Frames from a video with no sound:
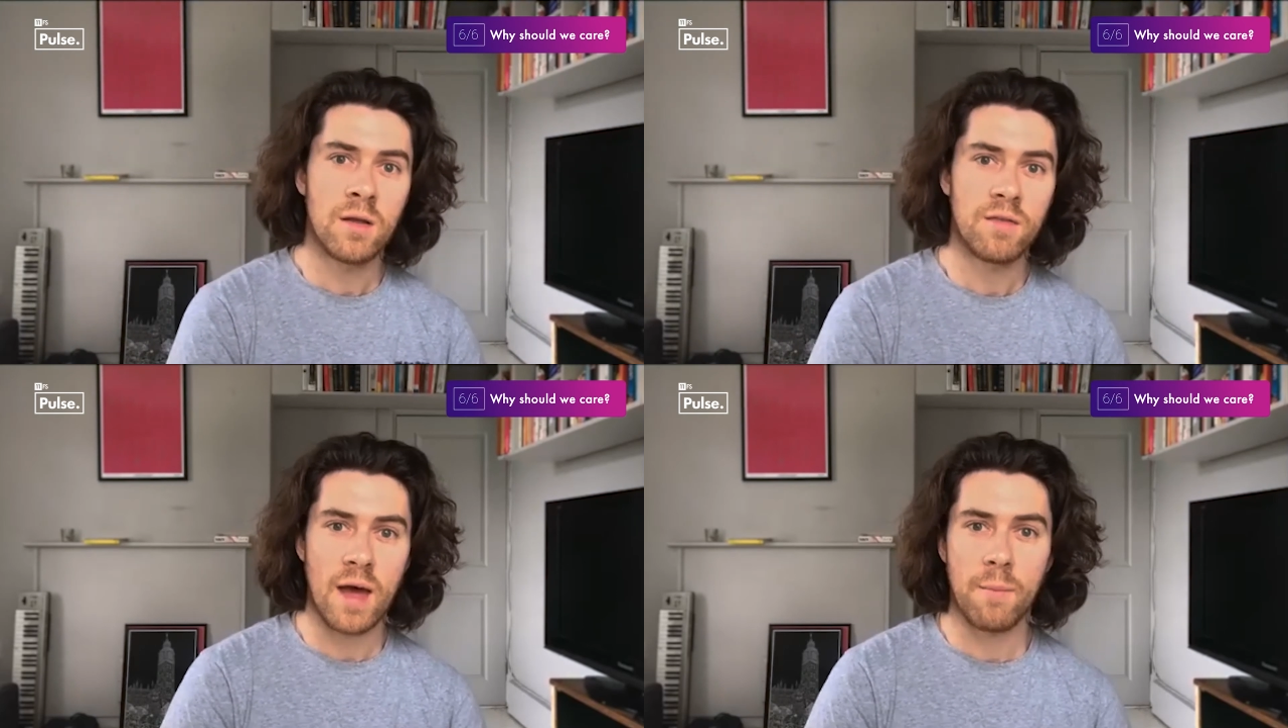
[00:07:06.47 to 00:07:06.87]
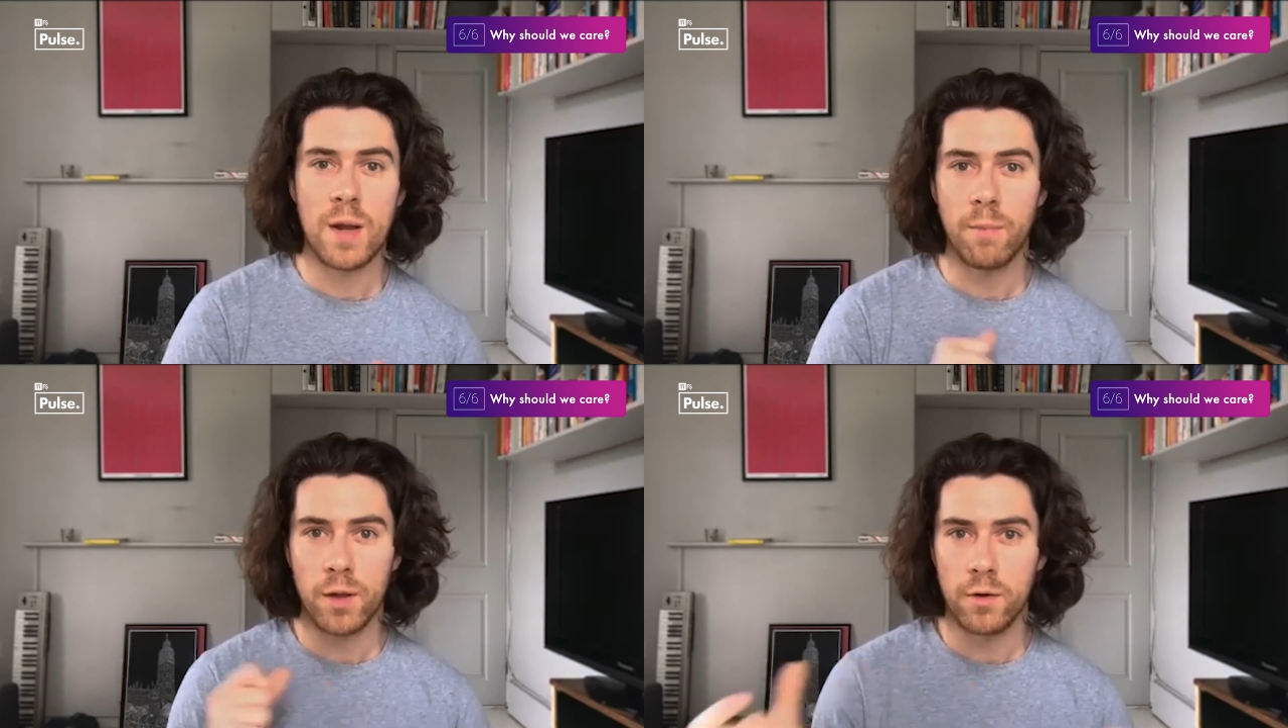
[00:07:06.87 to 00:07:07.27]
They're
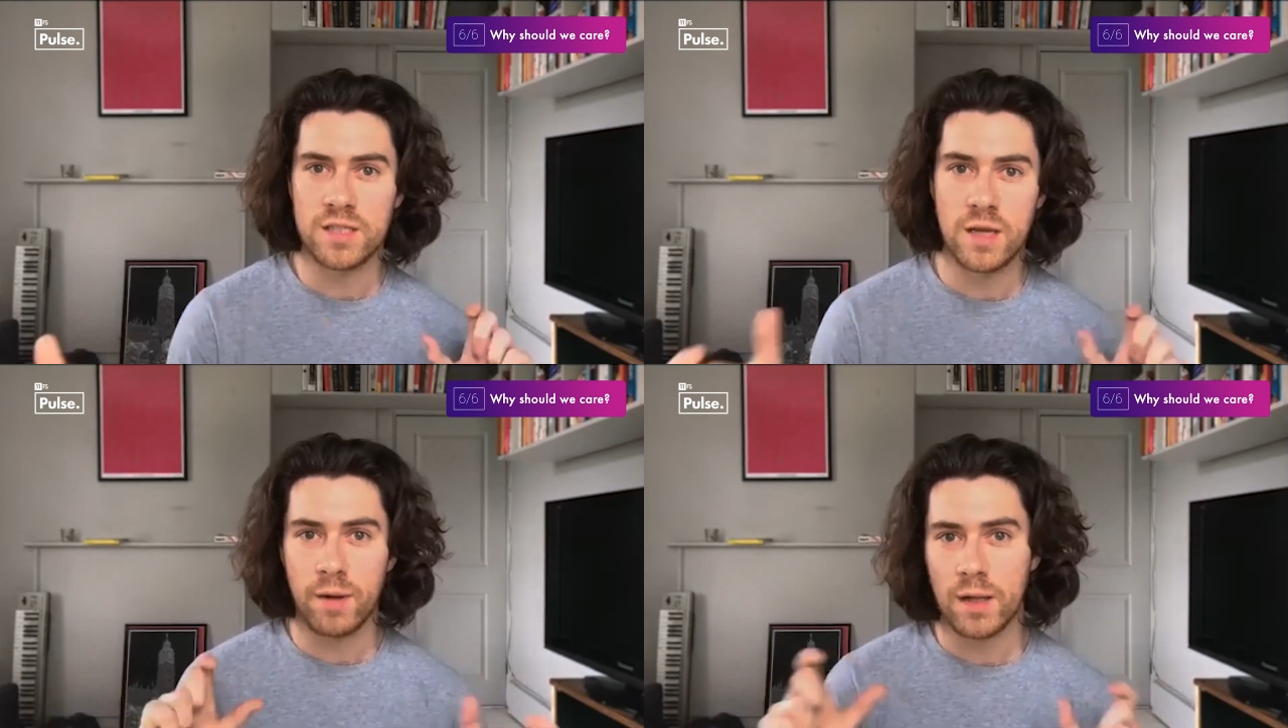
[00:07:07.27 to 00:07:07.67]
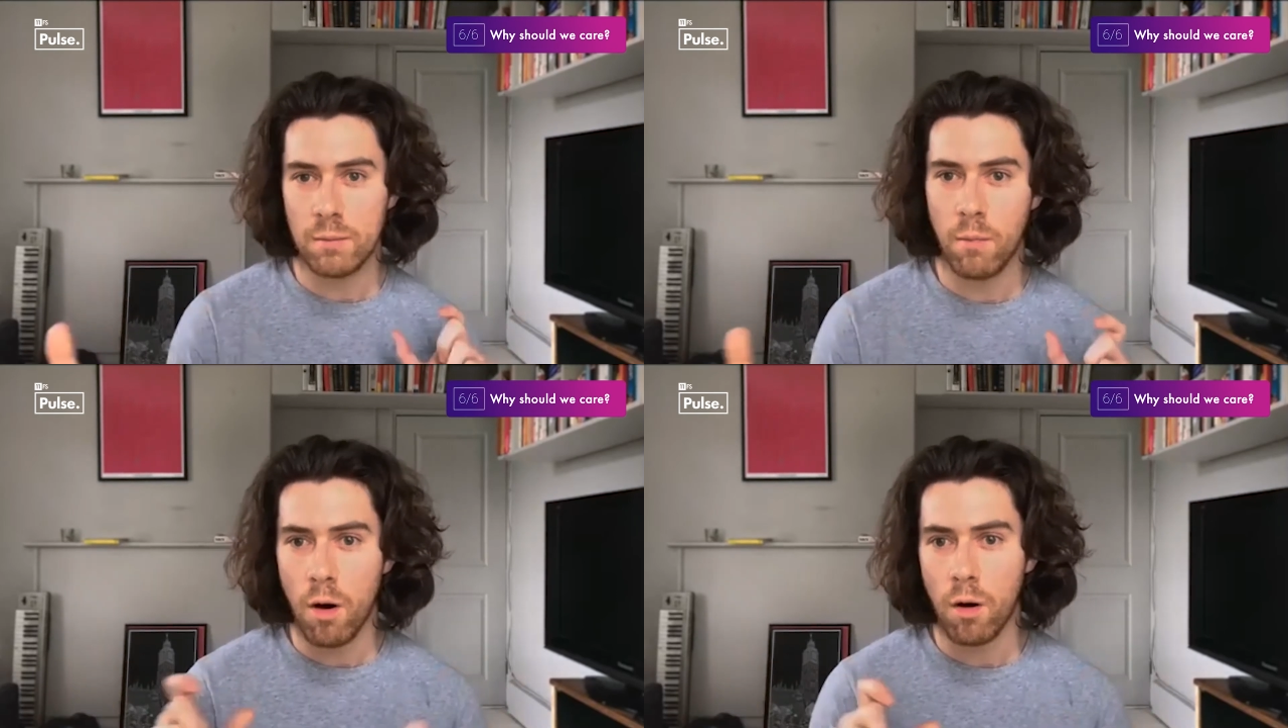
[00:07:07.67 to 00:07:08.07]
people who are typically
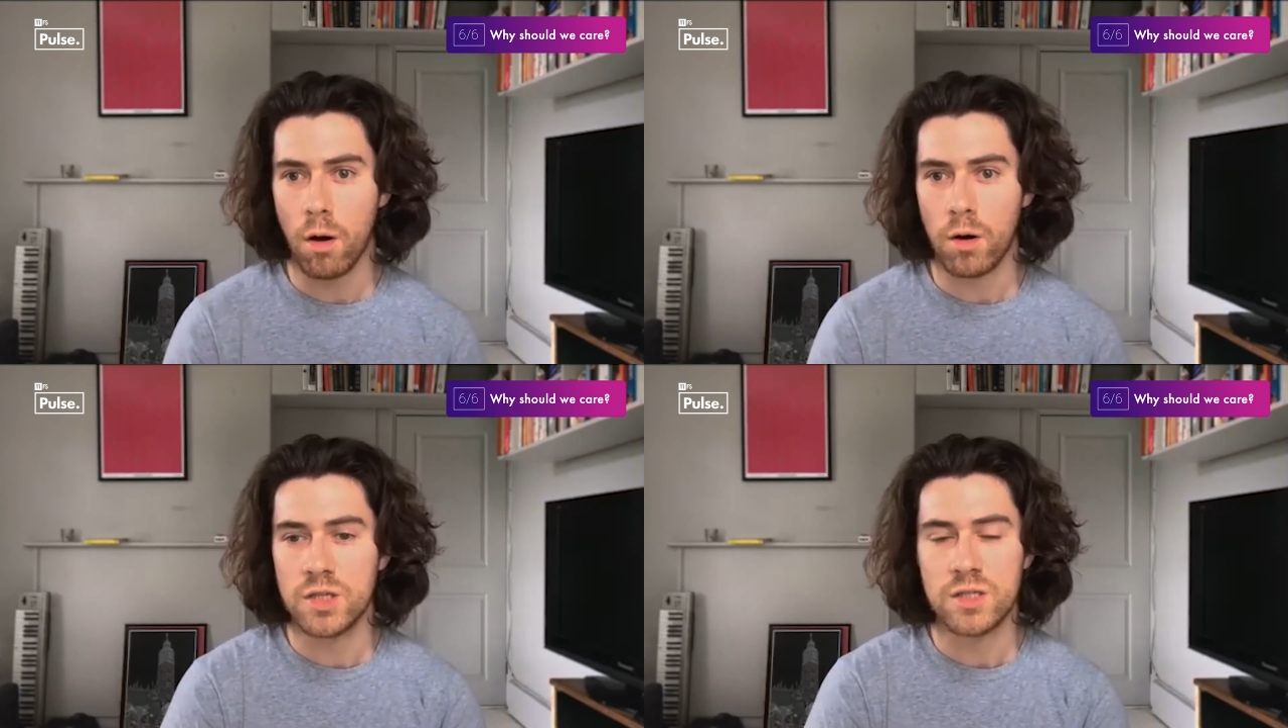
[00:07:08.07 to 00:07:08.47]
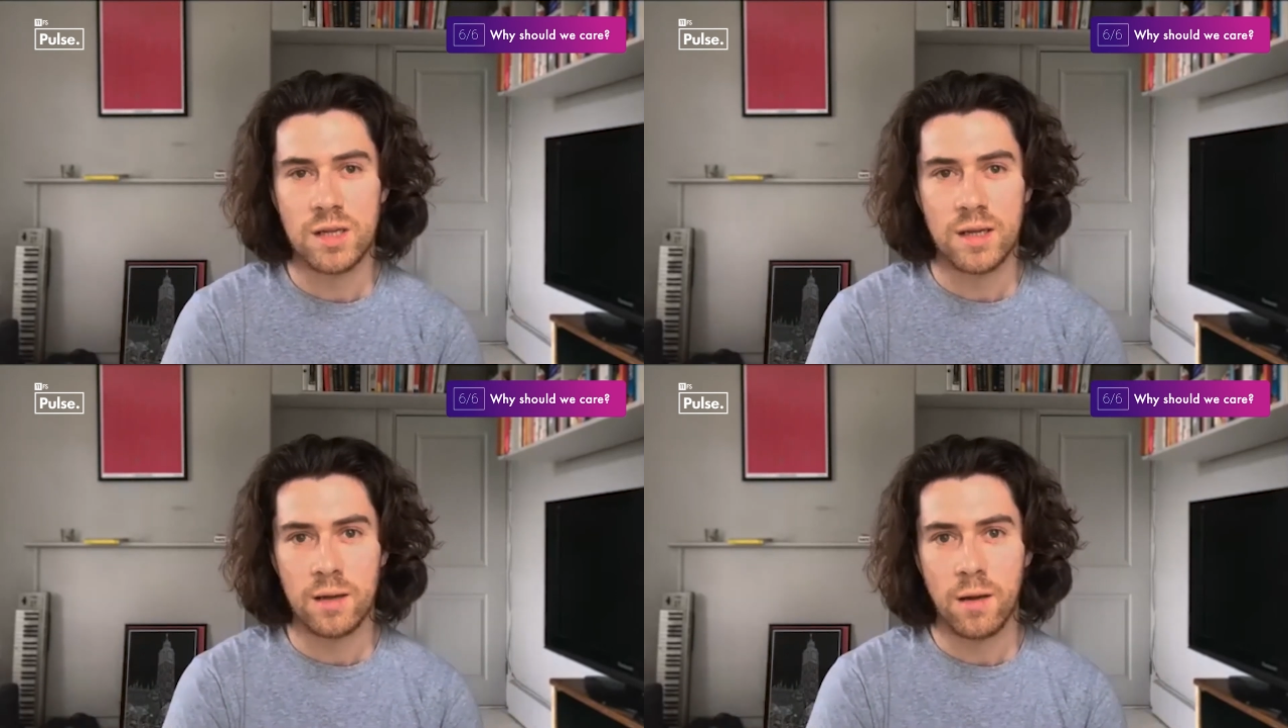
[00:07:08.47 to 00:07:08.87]
more
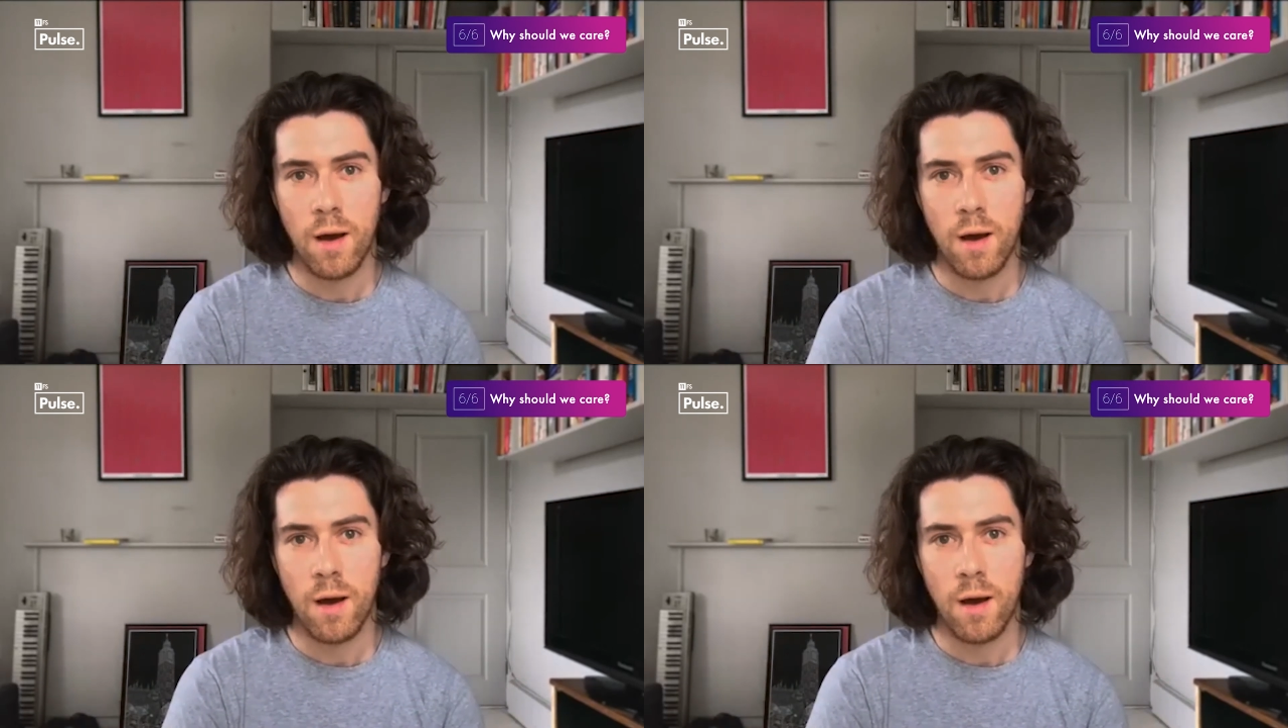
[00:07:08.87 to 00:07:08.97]
consciously